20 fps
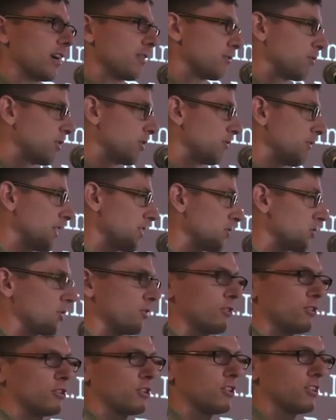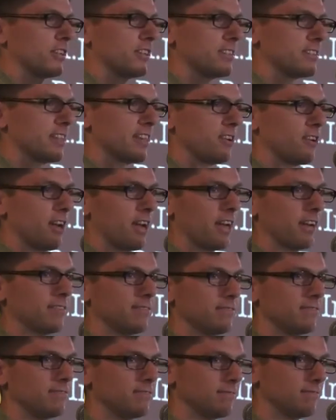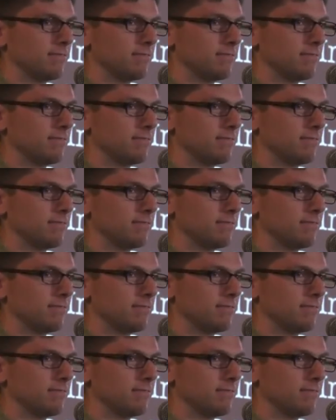do I have for investor-owned utilities, letter A?